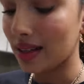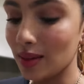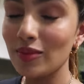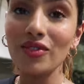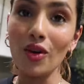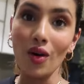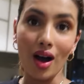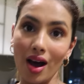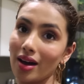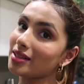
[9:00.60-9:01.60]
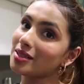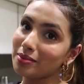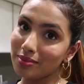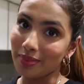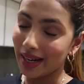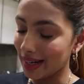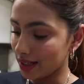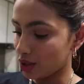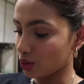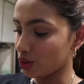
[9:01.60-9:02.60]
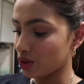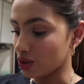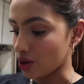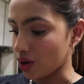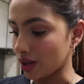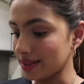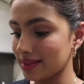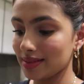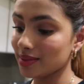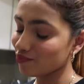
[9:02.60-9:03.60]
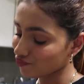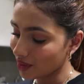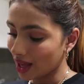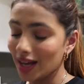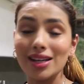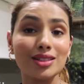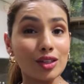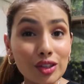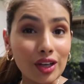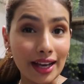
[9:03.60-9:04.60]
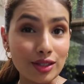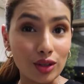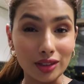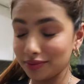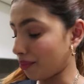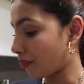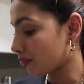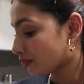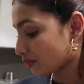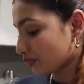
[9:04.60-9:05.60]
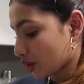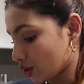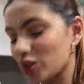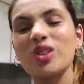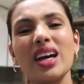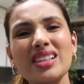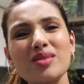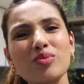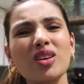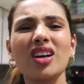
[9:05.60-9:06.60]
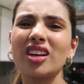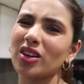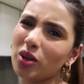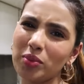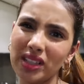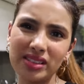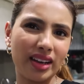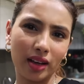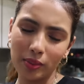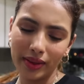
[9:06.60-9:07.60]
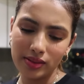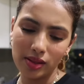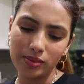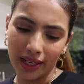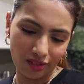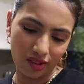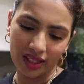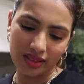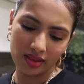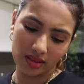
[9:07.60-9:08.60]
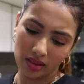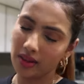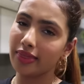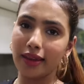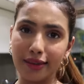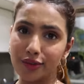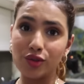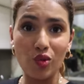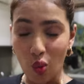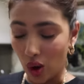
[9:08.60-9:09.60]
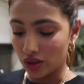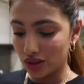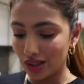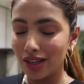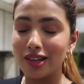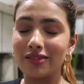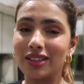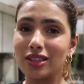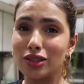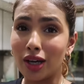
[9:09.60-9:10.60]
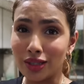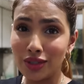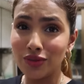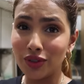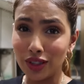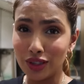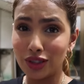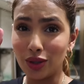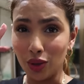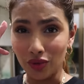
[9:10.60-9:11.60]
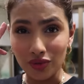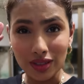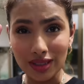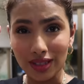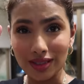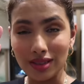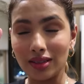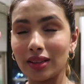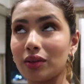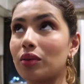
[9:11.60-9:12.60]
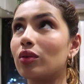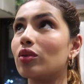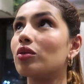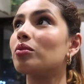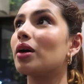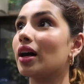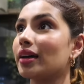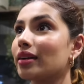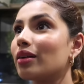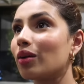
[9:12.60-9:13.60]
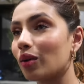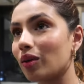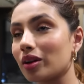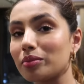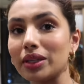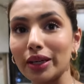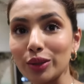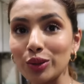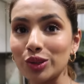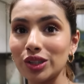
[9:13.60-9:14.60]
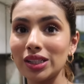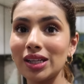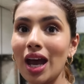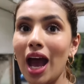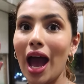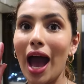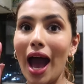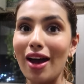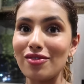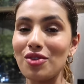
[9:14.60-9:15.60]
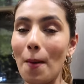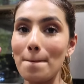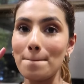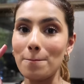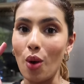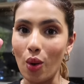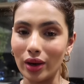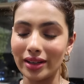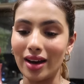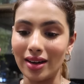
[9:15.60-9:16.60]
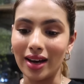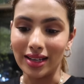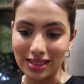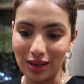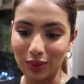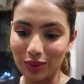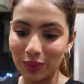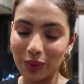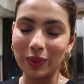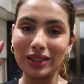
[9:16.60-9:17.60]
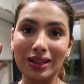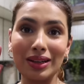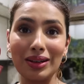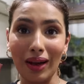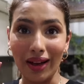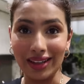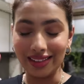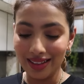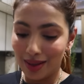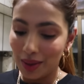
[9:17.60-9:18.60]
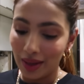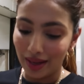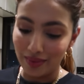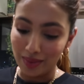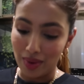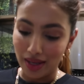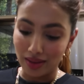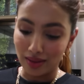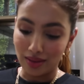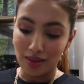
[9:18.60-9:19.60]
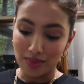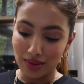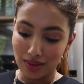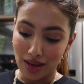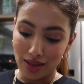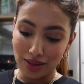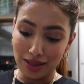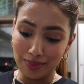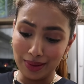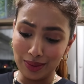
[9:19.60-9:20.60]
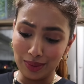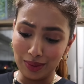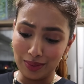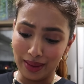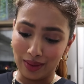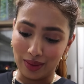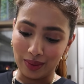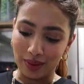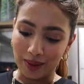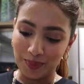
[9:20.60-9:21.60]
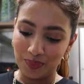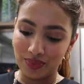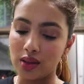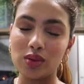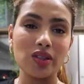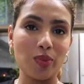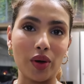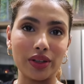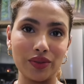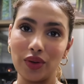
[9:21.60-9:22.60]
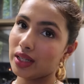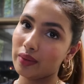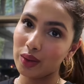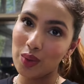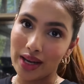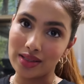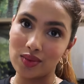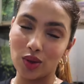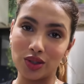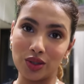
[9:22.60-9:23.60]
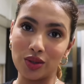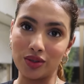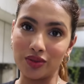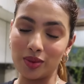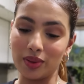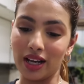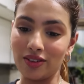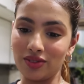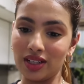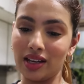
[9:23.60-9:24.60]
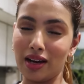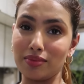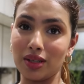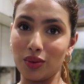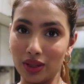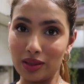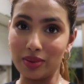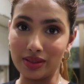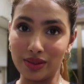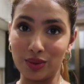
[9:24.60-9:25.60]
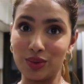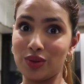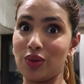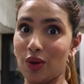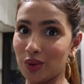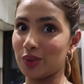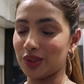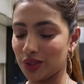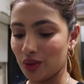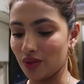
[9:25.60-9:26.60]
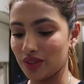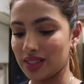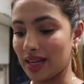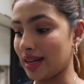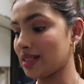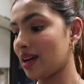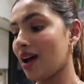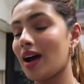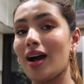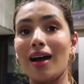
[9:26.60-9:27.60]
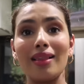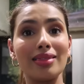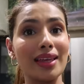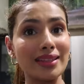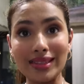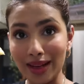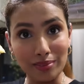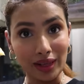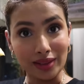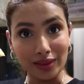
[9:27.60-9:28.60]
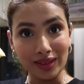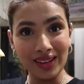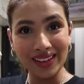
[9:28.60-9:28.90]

time for our tomato sauce. Turn your gas on. Also, guys, can you please recommend some Netflix things to watch? We just finished The Office yesterday. Oh my god. Me and Khushi have bawled our eyes out. We were crying. And when Michael comes to the last episode, oh my god, okay. I don't want to spoil it for anyone who hasn't watched The Office, but I feel like I'm the only person who's not watched The Office yet. Let's add butter.